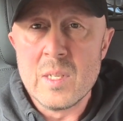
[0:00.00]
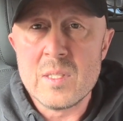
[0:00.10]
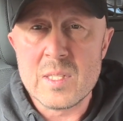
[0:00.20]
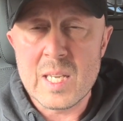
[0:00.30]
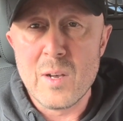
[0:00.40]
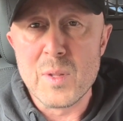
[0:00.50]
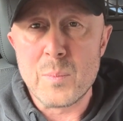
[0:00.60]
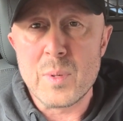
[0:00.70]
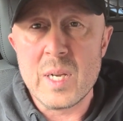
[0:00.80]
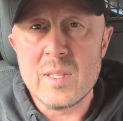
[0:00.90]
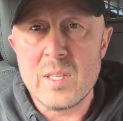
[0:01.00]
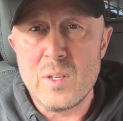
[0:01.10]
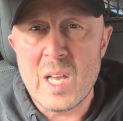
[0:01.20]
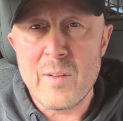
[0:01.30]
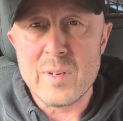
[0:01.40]
to tell the brain that
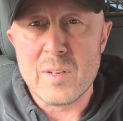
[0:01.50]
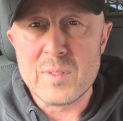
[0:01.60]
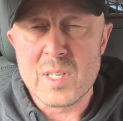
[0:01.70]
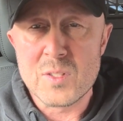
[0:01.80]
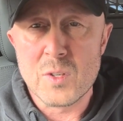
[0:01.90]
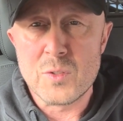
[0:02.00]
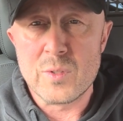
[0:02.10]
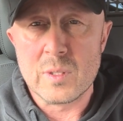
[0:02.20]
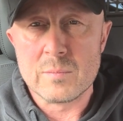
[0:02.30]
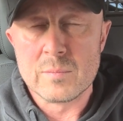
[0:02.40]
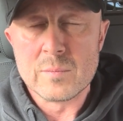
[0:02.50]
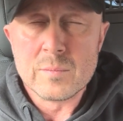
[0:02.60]
you have enough testosterone.